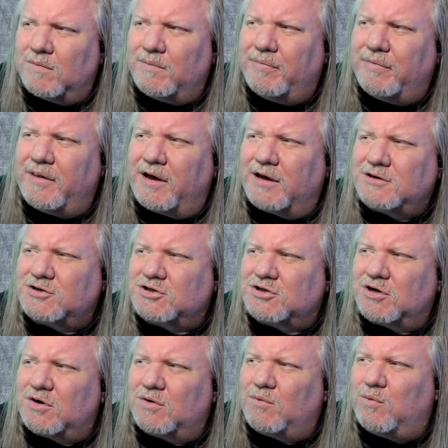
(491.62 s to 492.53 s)
Not
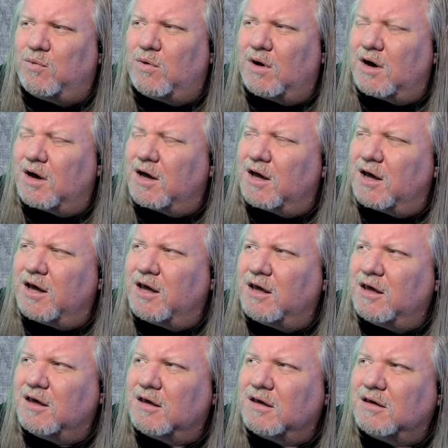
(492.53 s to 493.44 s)
sure
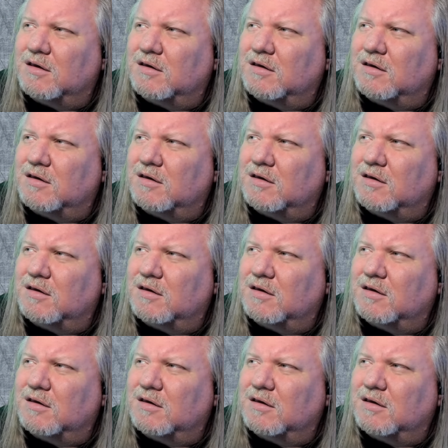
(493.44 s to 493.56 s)
why